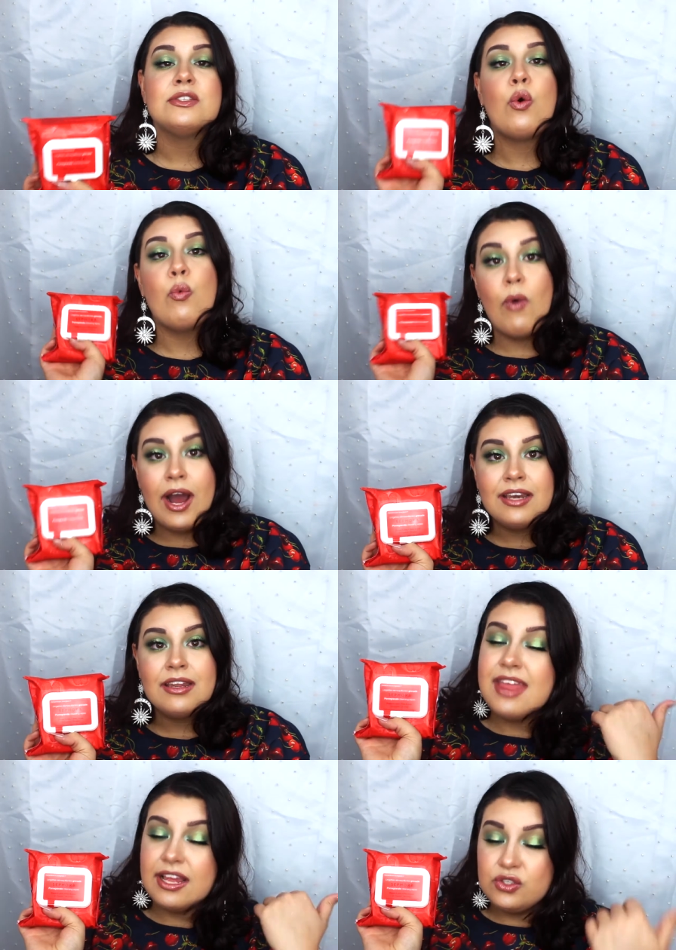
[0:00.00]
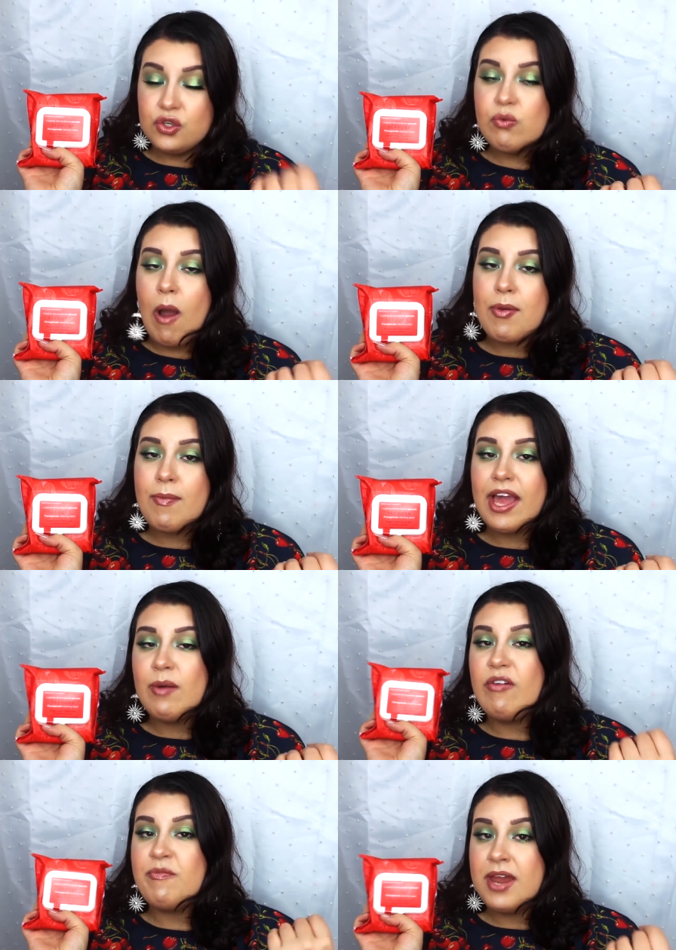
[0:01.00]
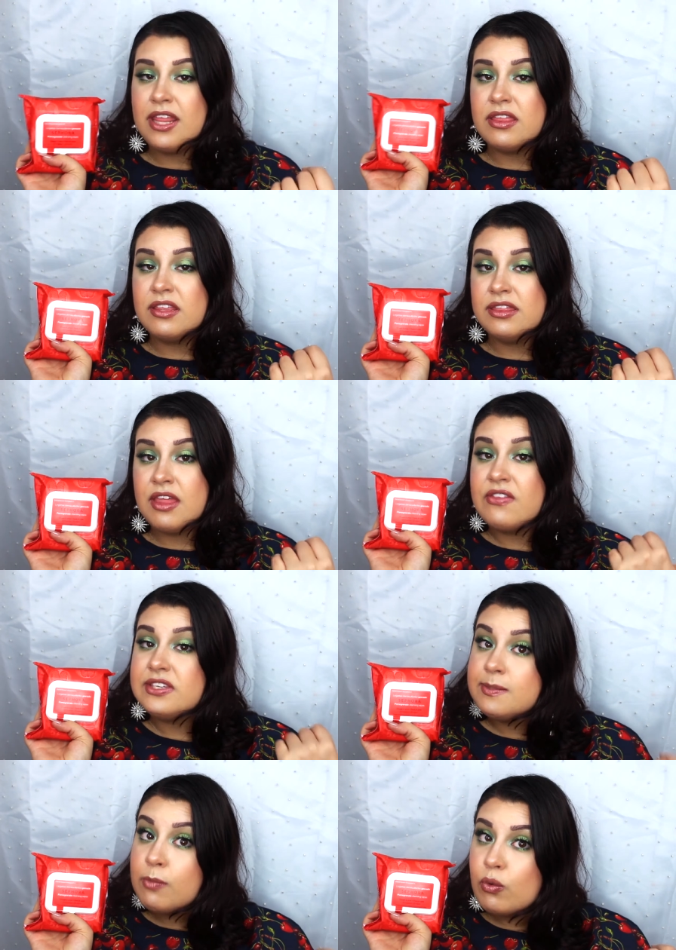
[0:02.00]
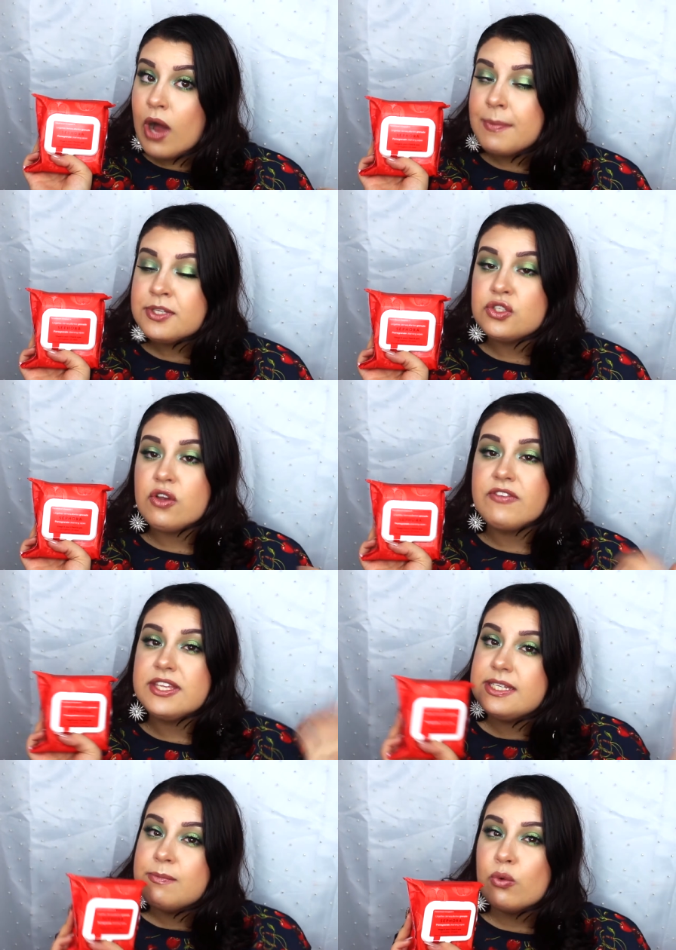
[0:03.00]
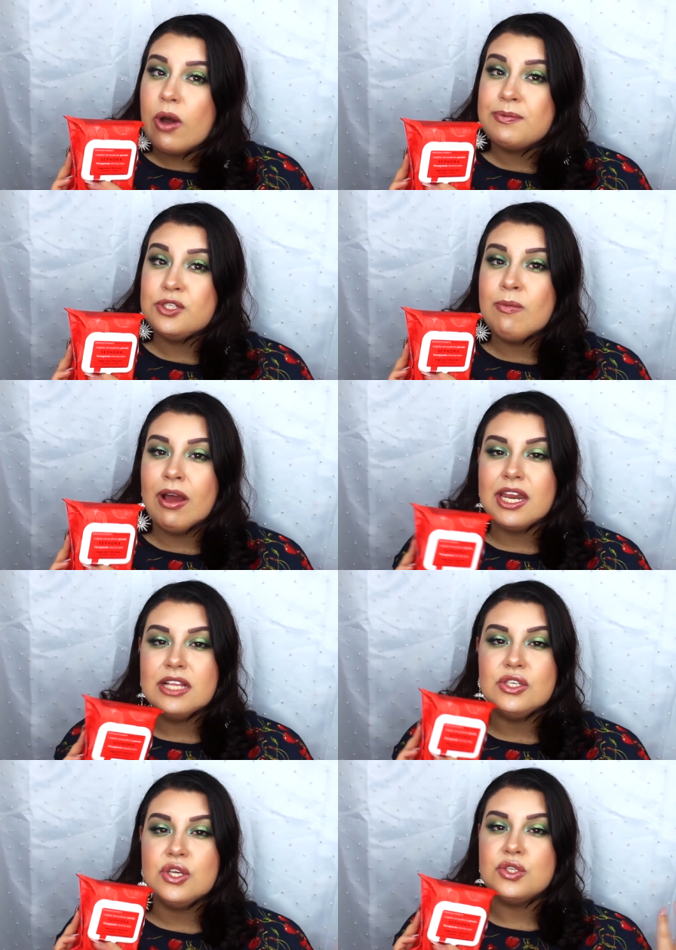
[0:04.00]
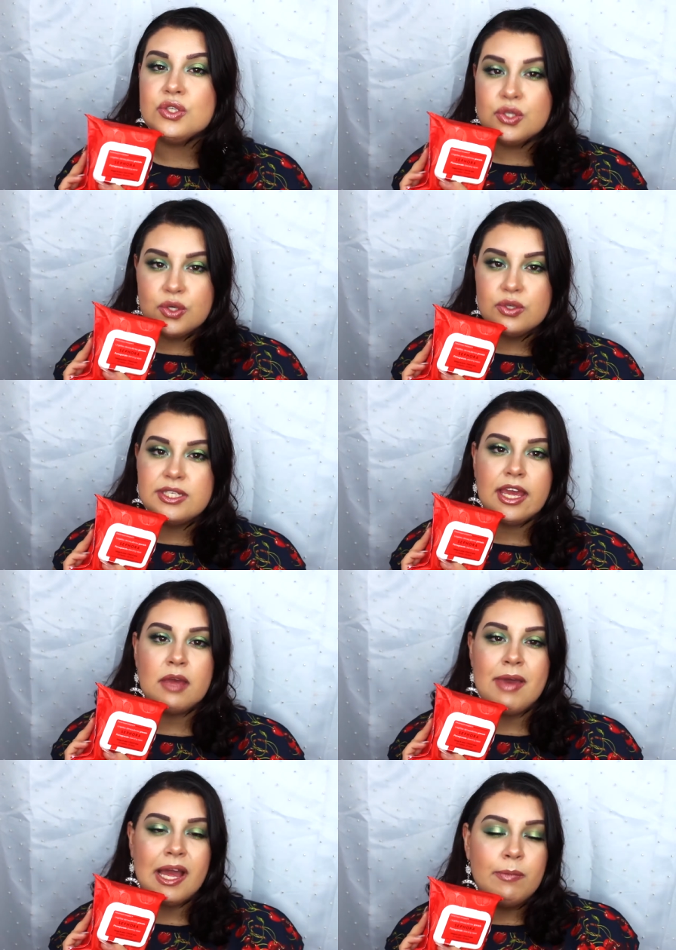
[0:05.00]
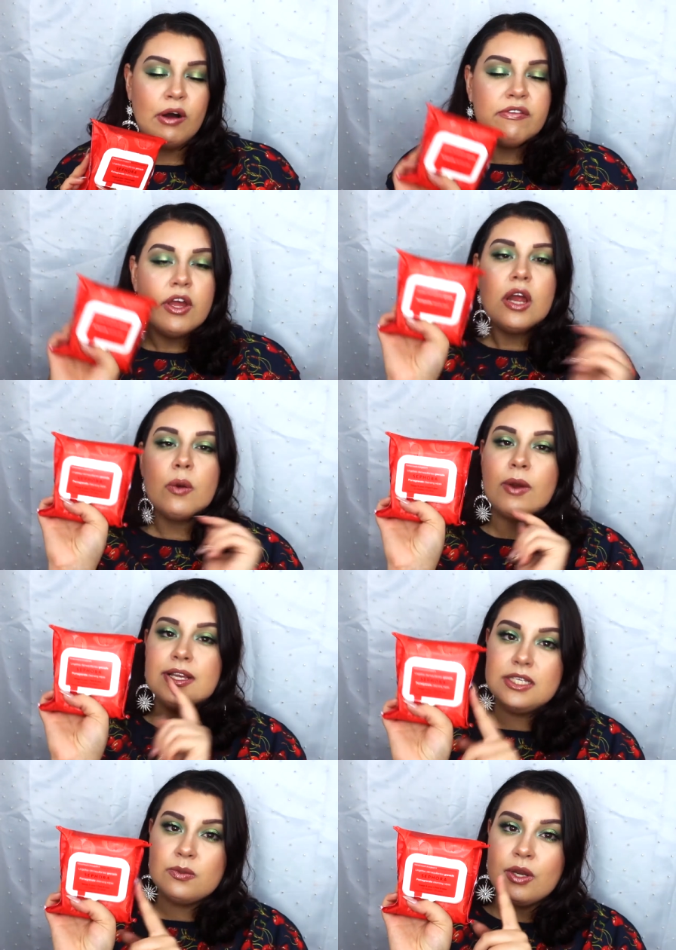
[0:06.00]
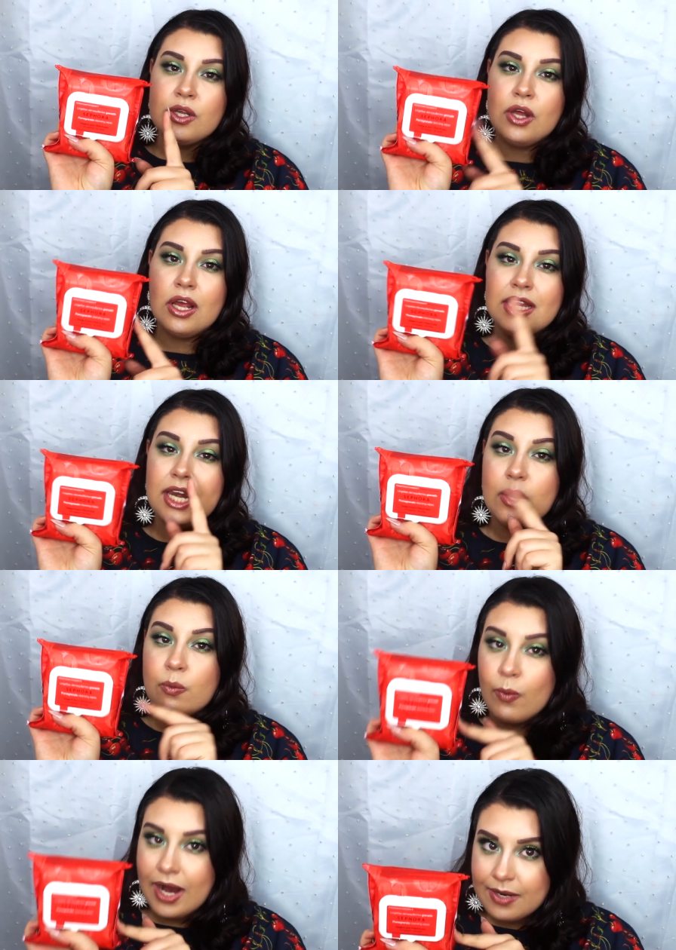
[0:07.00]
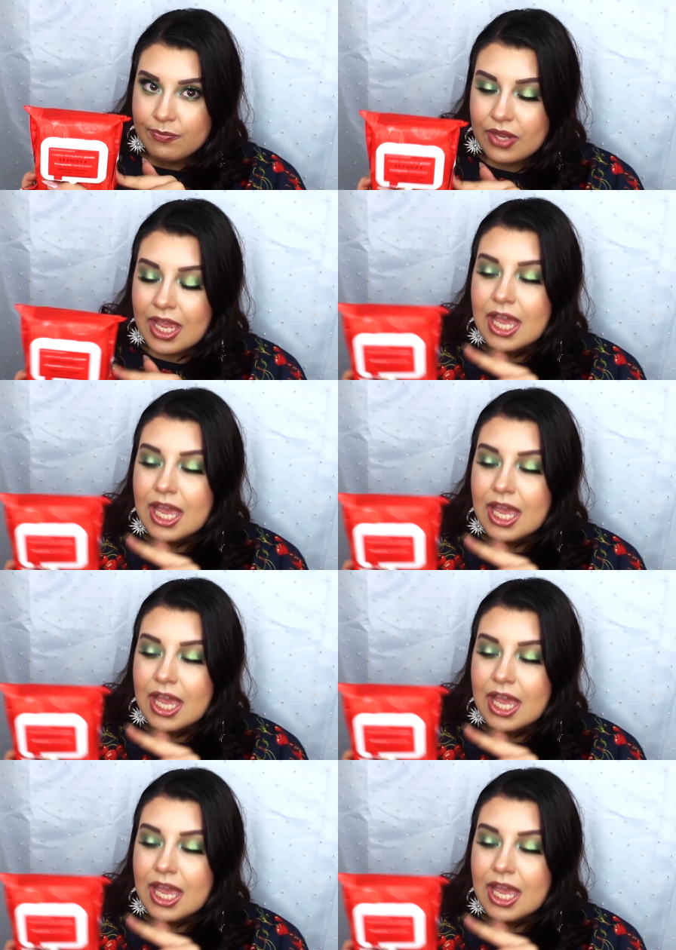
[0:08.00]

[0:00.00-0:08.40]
is, one, they do wipe your makeup off better than the simple wipes. So for the simple wipes, you might need to use 2 to get your makeup off, whereas this one, you'll only need 1.